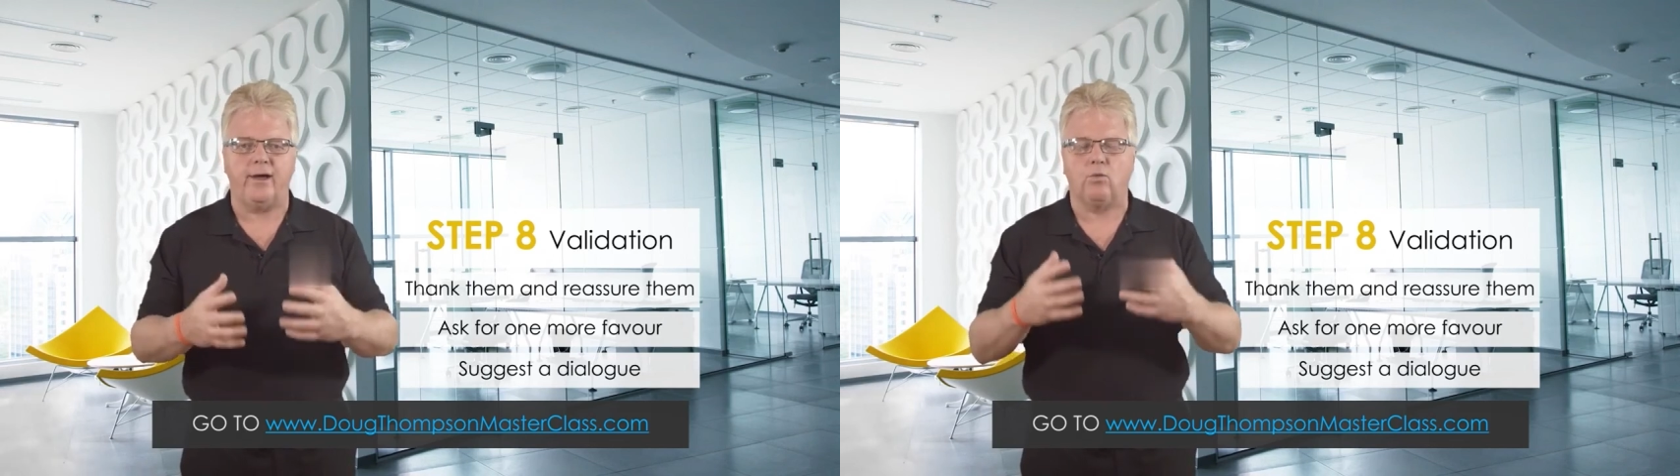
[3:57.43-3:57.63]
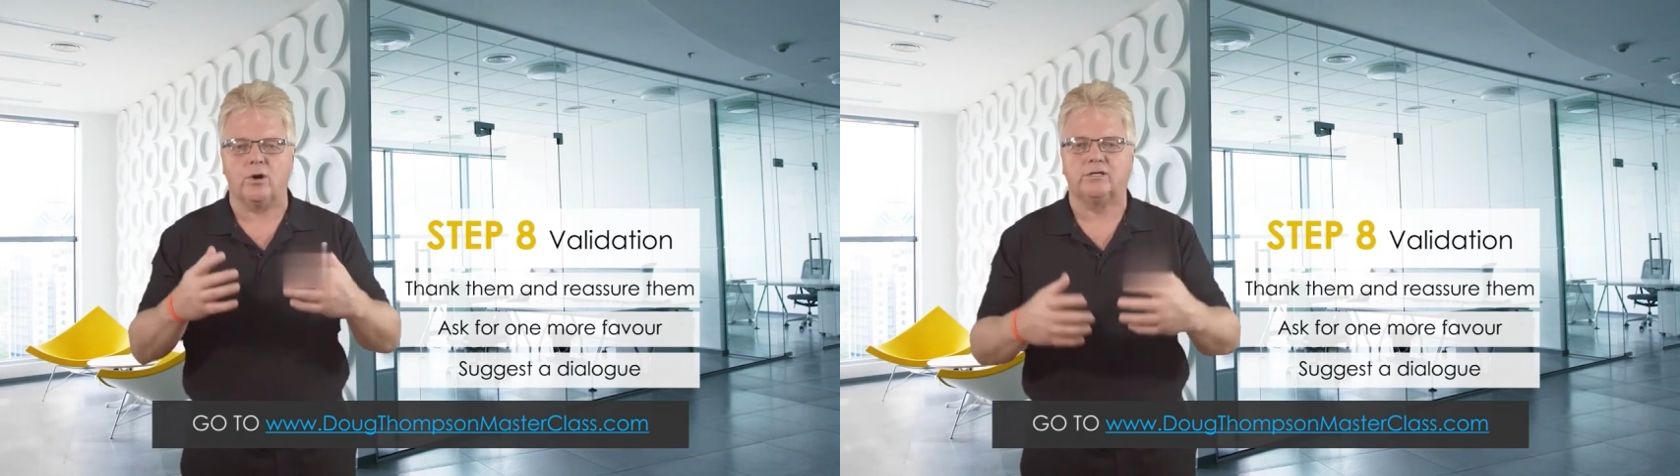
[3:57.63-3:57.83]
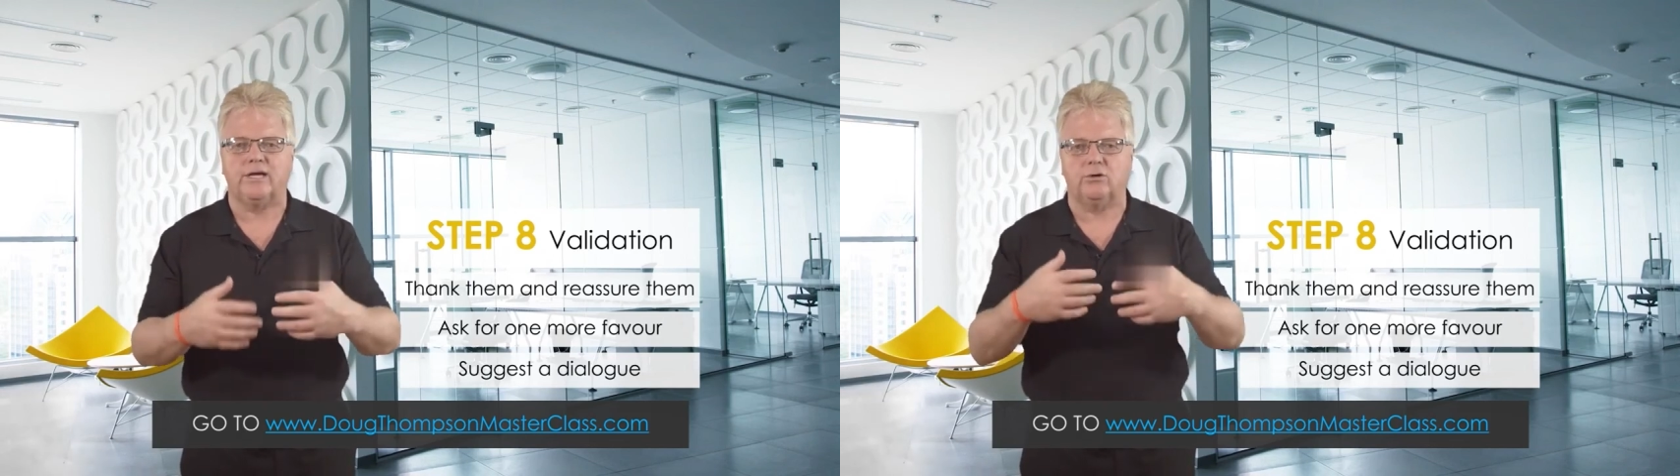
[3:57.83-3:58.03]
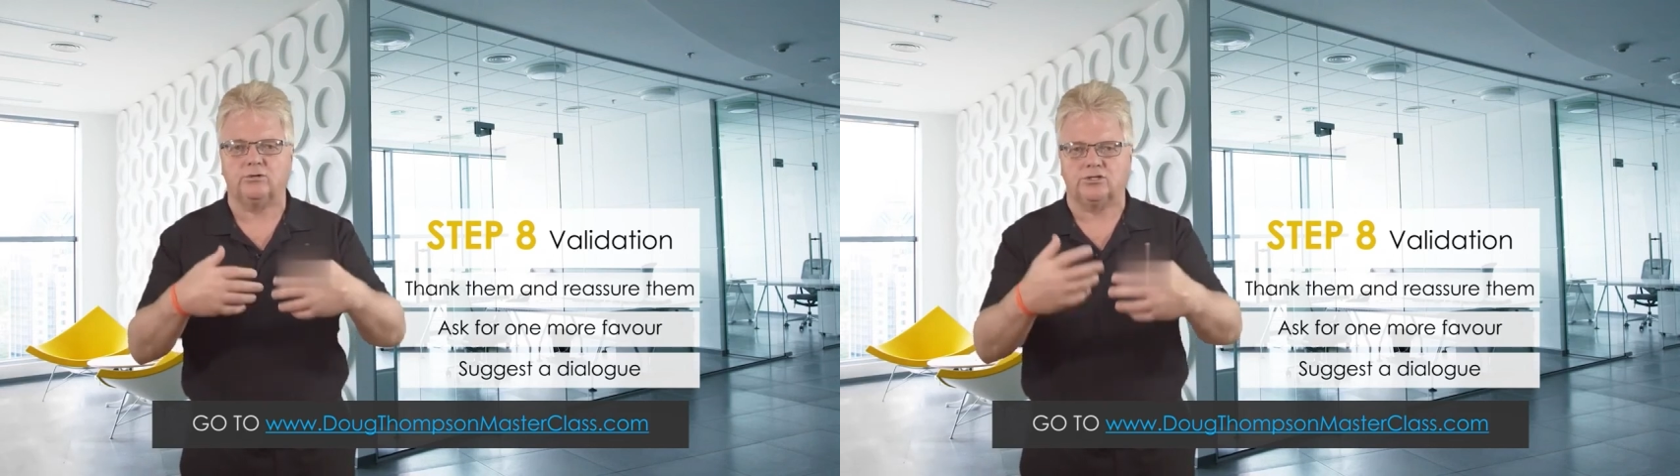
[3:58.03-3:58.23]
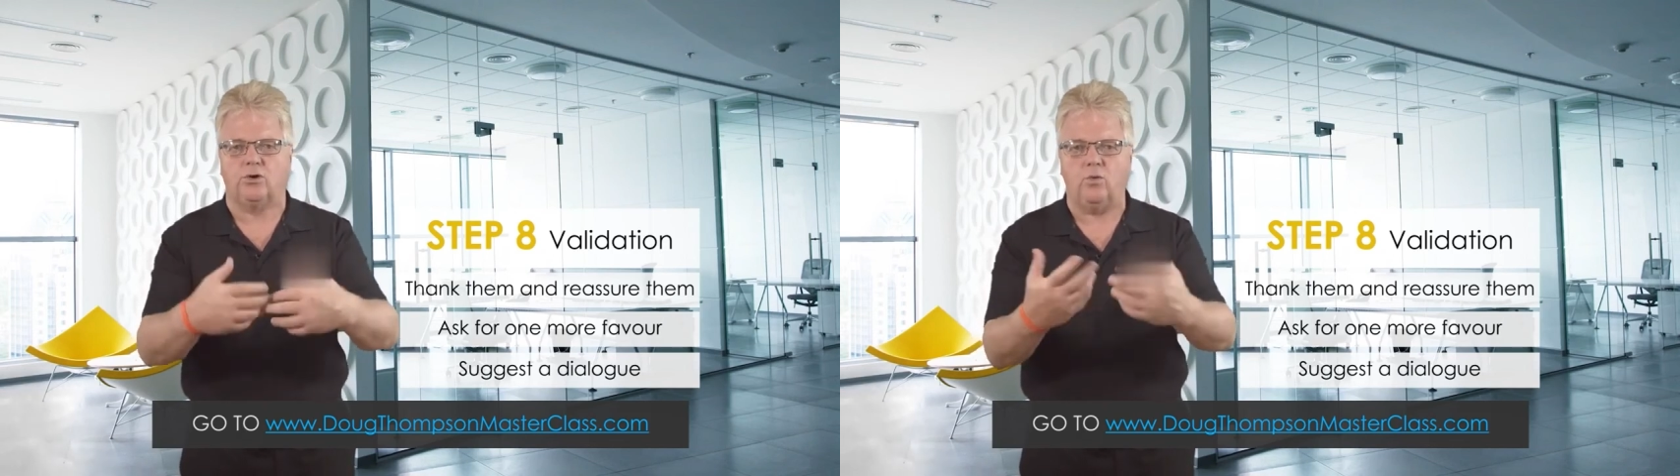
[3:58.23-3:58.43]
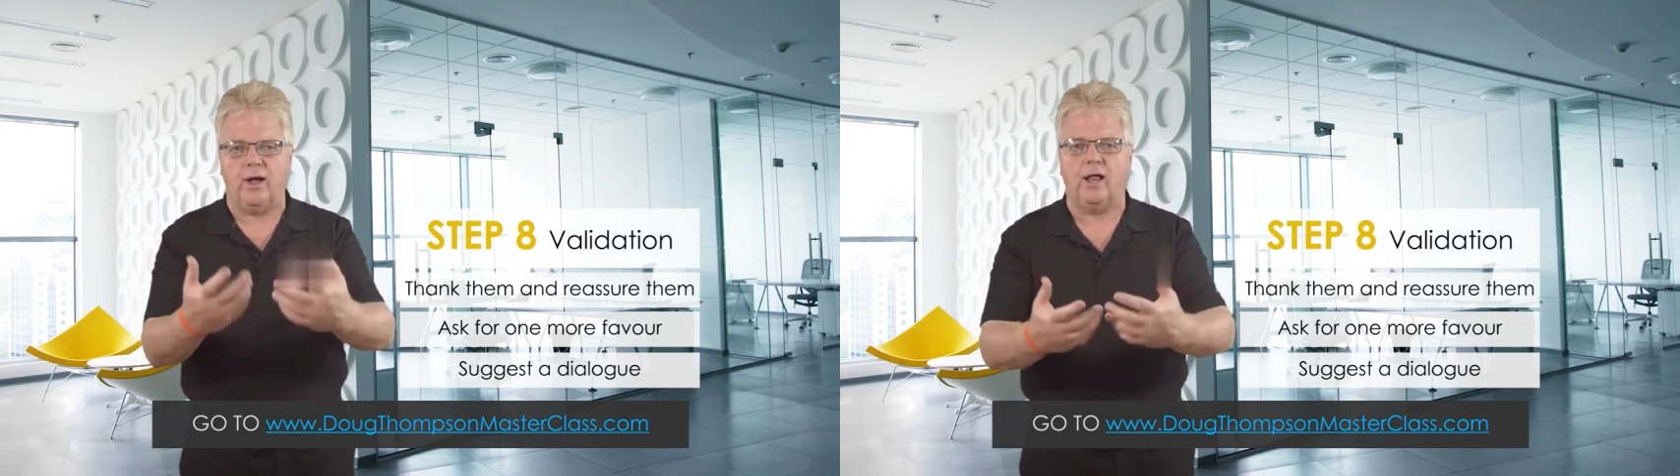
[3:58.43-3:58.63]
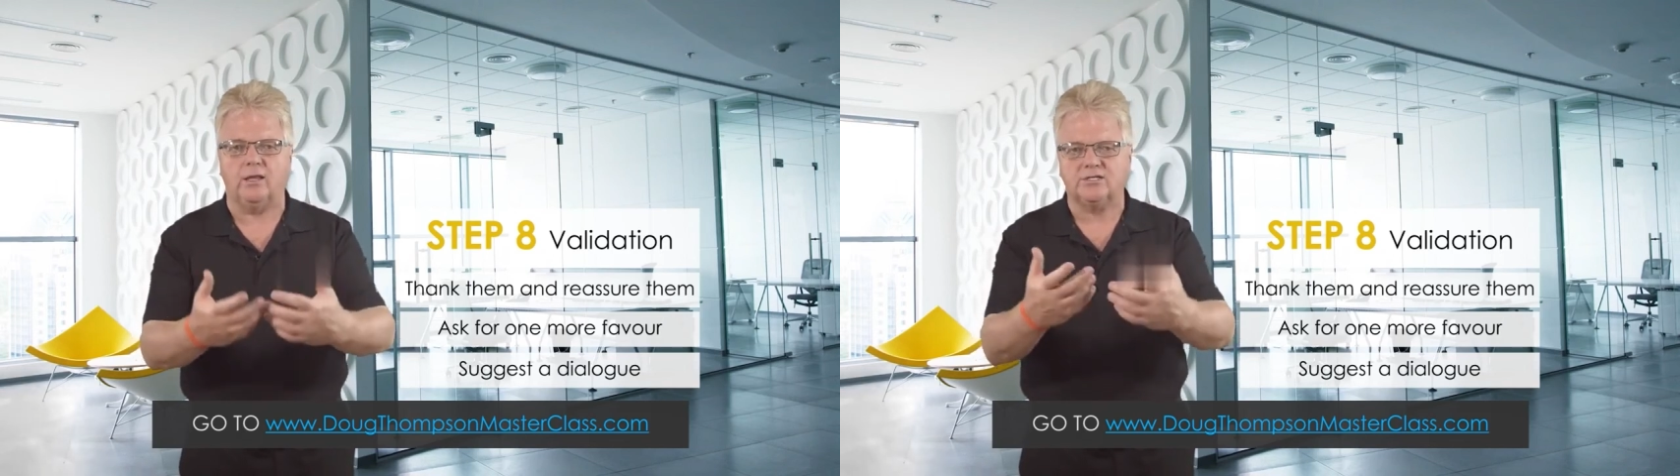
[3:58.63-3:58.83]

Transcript: it worked out so well,